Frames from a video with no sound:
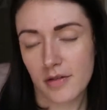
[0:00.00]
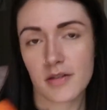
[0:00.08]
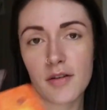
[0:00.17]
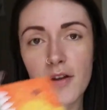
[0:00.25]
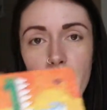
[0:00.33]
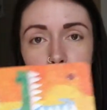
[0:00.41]

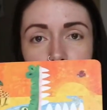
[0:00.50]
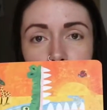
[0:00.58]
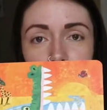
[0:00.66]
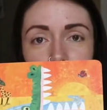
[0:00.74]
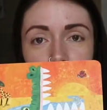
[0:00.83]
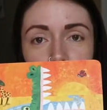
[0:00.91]
So yeah,
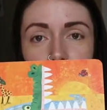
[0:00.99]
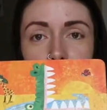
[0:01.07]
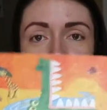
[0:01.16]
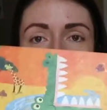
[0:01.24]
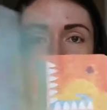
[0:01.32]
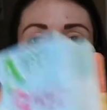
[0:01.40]

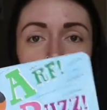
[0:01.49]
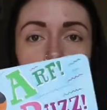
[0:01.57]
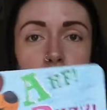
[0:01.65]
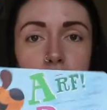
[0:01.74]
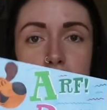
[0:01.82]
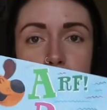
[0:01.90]
that's this
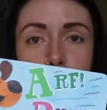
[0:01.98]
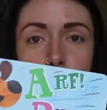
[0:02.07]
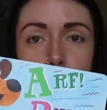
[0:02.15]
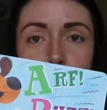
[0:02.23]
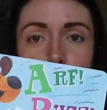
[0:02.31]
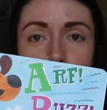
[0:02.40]
one. I'll stop
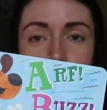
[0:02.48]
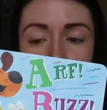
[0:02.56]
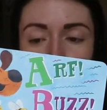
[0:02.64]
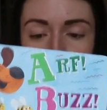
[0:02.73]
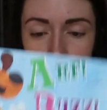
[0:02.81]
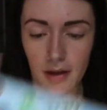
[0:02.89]
going through
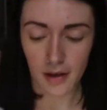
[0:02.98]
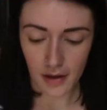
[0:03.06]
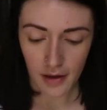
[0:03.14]
it.